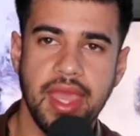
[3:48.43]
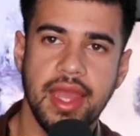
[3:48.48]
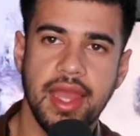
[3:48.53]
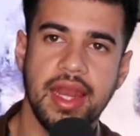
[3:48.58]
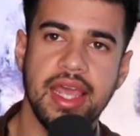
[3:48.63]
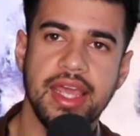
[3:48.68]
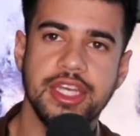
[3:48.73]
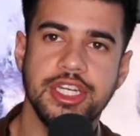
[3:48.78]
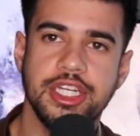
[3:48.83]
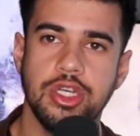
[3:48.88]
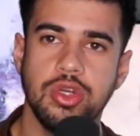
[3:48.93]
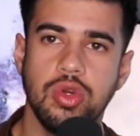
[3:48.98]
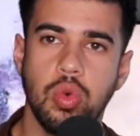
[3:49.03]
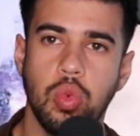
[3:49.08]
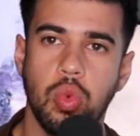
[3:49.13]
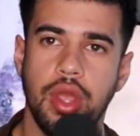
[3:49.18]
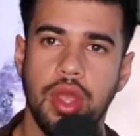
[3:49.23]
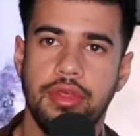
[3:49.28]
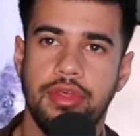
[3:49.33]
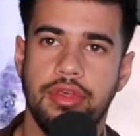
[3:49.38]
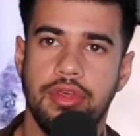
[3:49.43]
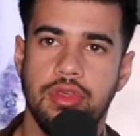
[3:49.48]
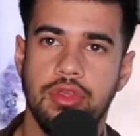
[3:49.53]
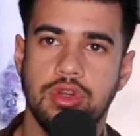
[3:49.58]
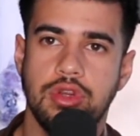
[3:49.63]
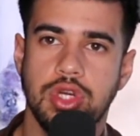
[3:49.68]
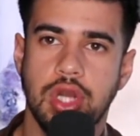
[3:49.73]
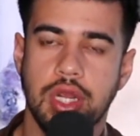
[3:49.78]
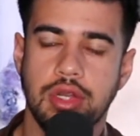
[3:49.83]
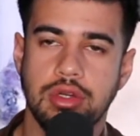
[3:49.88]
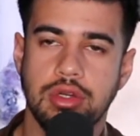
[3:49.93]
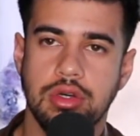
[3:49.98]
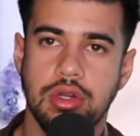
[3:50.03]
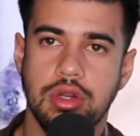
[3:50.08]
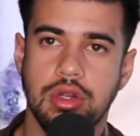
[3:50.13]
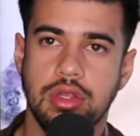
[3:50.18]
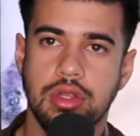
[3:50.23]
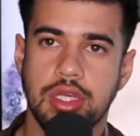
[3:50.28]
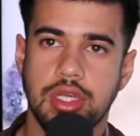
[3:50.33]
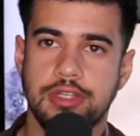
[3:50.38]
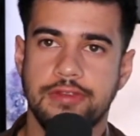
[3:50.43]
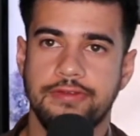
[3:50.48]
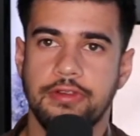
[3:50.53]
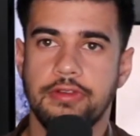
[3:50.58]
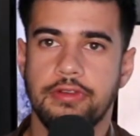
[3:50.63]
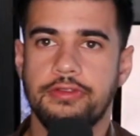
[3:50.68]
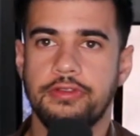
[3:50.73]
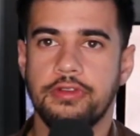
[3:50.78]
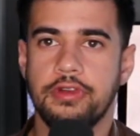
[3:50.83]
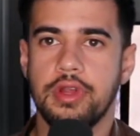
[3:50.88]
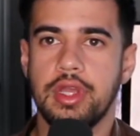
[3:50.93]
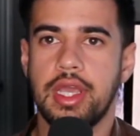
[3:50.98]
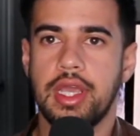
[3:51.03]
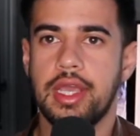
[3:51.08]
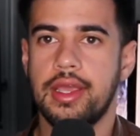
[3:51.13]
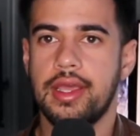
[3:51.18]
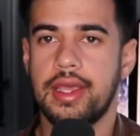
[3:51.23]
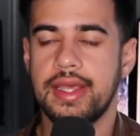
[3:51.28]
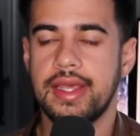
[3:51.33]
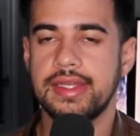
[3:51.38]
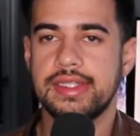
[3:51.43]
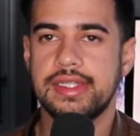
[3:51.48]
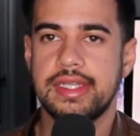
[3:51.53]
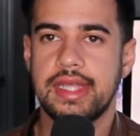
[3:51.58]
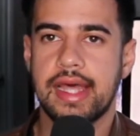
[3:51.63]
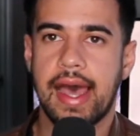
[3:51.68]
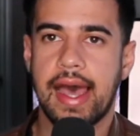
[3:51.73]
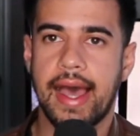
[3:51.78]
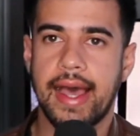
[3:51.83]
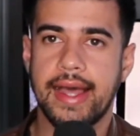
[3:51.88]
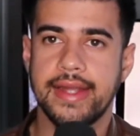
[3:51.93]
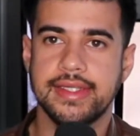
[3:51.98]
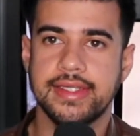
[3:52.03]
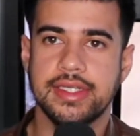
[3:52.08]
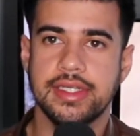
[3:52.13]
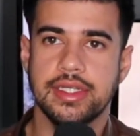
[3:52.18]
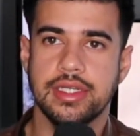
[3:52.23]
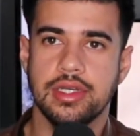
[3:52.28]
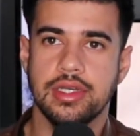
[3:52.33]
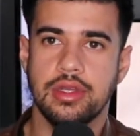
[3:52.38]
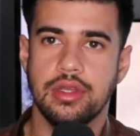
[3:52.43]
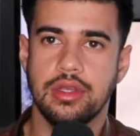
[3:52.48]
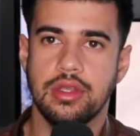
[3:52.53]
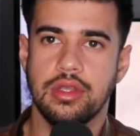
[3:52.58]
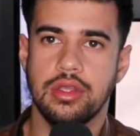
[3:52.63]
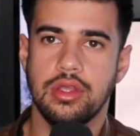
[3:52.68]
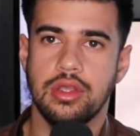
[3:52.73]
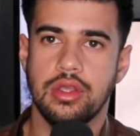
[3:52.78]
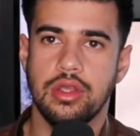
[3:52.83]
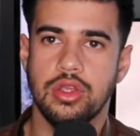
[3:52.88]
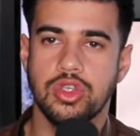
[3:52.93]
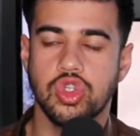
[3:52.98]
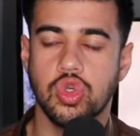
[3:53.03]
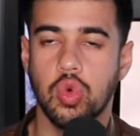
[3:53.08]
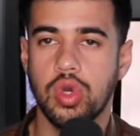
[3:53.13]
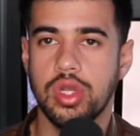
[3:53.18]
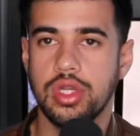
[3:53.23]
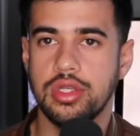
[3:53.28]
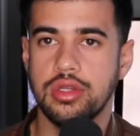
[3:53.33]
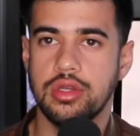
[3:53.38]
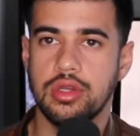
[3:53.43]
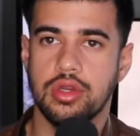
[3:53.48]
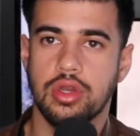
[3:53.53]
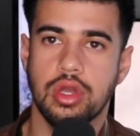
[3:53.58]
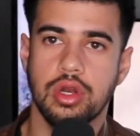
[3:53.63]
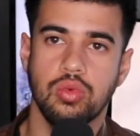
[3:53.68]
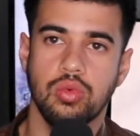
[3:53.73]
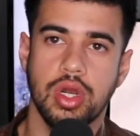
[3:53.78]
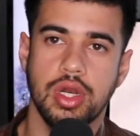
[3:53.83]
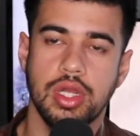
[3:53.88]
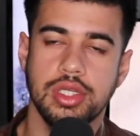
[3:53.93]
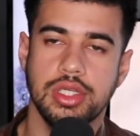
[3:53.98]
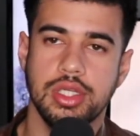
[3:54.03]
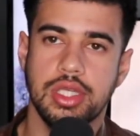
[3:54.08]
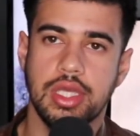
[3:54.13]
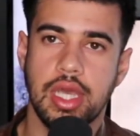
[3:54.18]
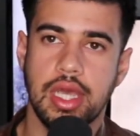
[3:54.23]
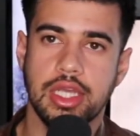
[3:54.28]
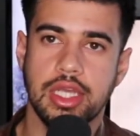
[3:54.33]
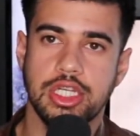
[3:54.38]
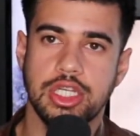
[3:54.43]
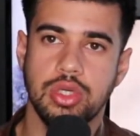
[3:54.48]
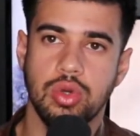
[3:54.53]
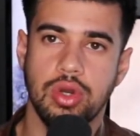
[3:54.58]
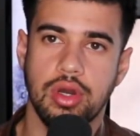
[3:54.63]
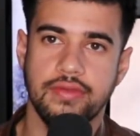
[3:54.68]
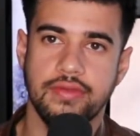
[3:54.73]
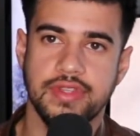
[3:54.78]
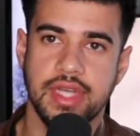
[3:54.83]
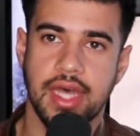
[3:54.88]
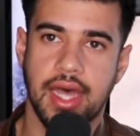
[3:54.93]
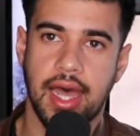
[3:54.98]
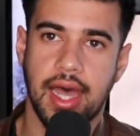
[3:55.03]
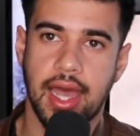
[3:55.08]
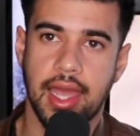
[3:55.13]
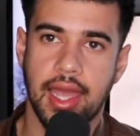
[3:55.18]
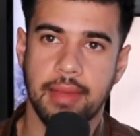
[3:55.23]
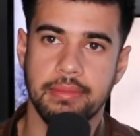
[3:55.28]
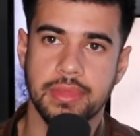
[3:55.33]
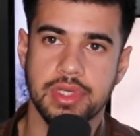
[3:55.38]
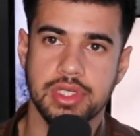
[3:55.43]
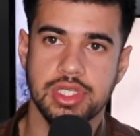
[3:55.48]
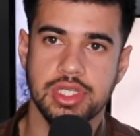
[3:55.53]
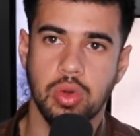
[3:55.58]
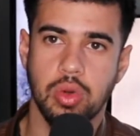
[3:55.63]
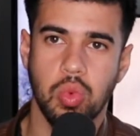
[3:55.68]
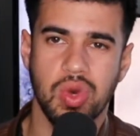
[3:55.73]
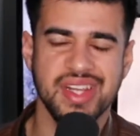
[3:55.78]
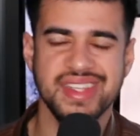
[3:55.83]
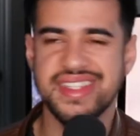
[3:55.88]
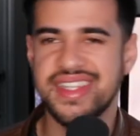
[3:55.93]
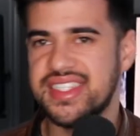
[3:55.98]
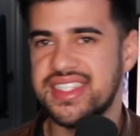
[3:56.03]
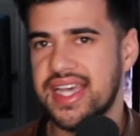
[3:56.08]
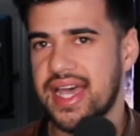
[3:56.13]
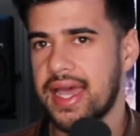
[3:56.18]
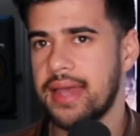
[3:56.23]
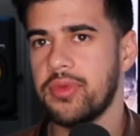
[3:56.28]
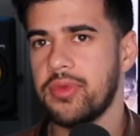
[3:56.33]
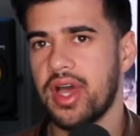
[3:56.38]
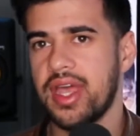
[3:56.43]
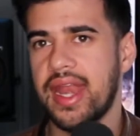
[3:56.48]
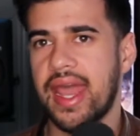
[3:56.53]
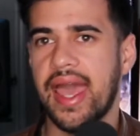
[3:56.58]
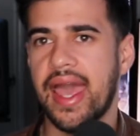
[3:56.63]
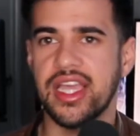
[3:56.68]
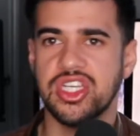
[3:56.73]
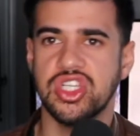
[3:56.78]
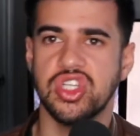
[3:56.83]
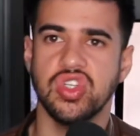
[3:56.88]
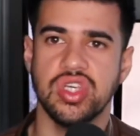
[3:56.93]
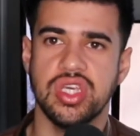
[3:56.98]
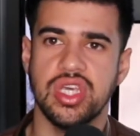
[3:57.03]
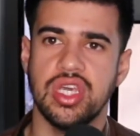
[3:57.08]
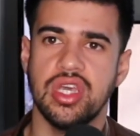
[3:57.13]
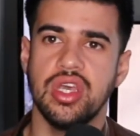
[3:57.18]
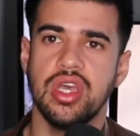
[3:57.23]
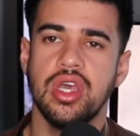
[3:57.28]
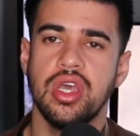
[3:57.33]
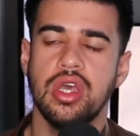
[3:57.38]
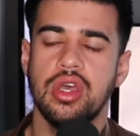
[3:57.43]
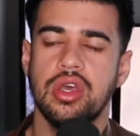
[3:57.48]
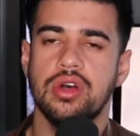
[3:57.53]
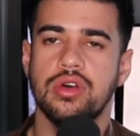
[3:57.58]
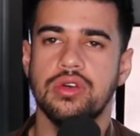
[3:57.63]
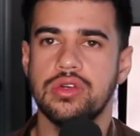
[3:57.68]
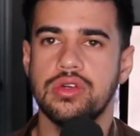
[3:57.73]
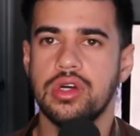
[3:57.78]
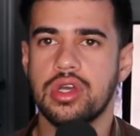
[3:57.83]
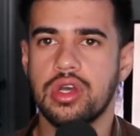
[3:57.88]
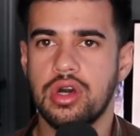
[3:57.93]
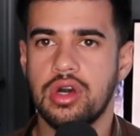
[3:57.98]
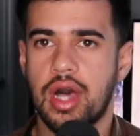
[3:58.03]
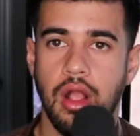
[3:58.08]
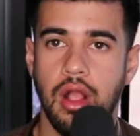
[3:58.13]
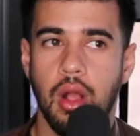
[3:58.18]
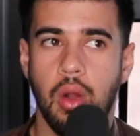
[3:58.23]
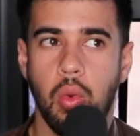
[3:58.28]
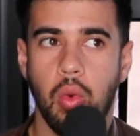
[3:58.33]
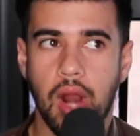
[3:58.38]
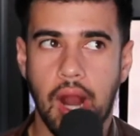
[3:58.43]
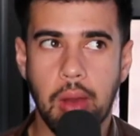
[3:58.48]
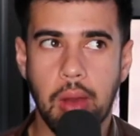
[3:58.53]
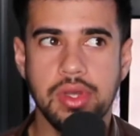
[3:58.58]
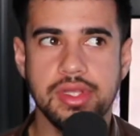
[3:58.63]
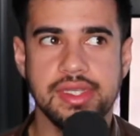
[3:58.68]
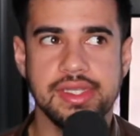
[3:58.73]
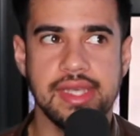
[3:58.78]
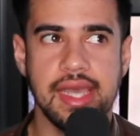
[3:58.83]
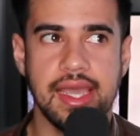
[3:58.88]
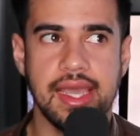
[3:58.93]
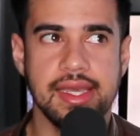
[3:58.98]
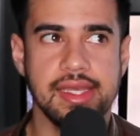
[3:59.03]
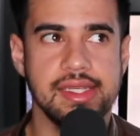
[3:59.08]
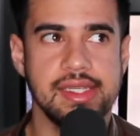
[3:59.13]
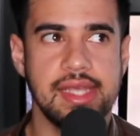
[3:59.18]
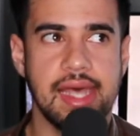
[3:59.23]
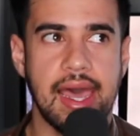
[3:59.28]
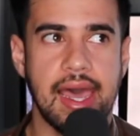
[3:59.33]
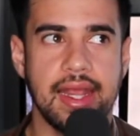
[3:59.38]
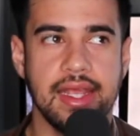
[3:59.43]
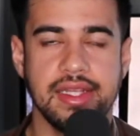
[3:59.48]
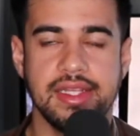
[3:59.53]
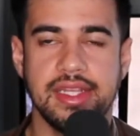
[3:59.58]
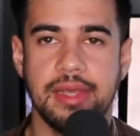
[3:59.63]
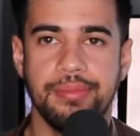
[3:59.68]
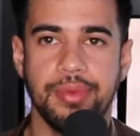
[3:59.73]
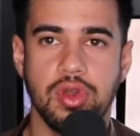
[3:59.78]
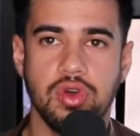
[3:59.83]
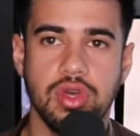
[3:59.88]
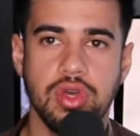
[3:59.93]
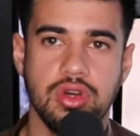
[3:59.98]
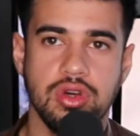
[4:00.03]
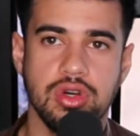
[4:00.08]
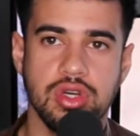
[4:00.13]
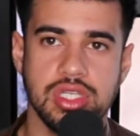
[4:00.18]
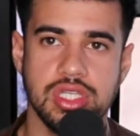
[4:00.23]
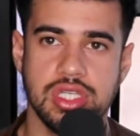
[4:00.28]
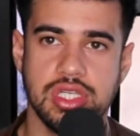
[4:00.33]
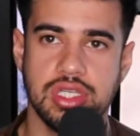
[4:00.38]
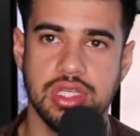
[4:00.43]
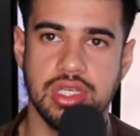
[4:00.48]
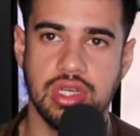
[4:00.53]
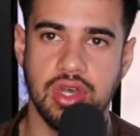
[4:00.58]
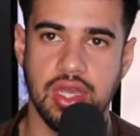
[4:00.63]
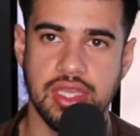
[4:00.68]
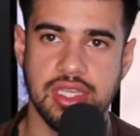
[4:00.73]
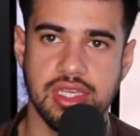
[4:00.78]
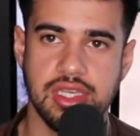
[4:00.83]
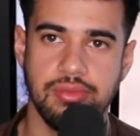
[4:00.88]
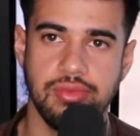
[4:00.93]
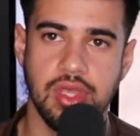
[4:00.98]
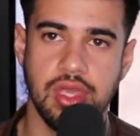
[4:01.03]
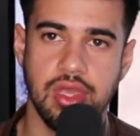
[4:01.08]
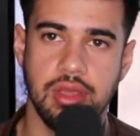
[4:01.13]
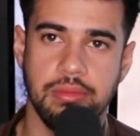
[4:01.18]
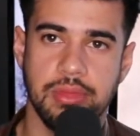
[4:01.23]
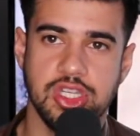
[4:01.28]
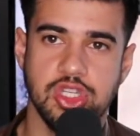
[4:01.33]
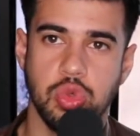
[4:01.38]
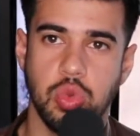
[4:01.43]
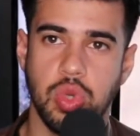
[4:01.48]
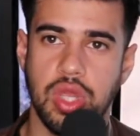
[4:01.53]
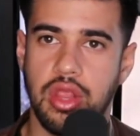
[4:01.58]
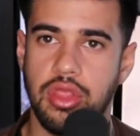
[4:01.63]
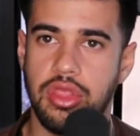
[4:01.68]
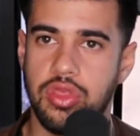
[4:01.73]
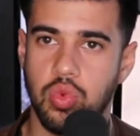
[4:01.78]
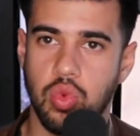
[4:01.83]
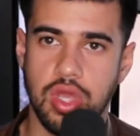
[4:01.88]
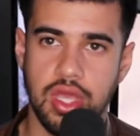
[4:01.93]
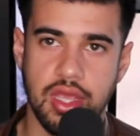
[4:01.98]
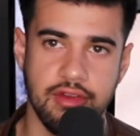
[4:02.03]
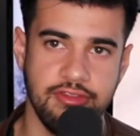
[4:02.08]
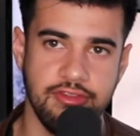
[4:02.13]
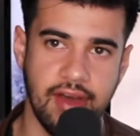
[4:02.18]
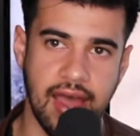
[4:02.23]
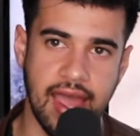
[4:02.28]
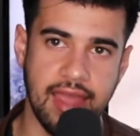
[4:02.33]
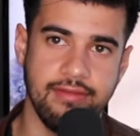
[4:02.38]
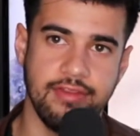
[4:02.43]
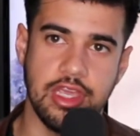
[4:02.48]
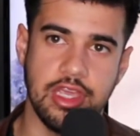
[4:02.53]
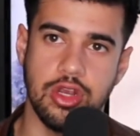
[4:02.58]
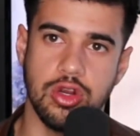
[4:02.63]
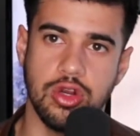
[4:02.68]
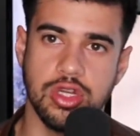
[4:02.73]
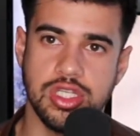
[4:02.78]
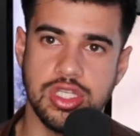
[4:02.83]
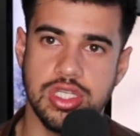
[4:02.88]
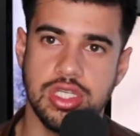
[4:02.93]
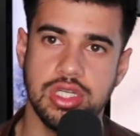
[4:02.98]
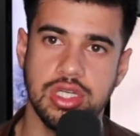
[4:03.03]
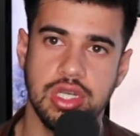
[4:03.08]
issue with trying to learn this for free is that it's going to you're going to run into the issue of time. So what is the timeline actually look like? What I would say is that it typically looks like something between three and five years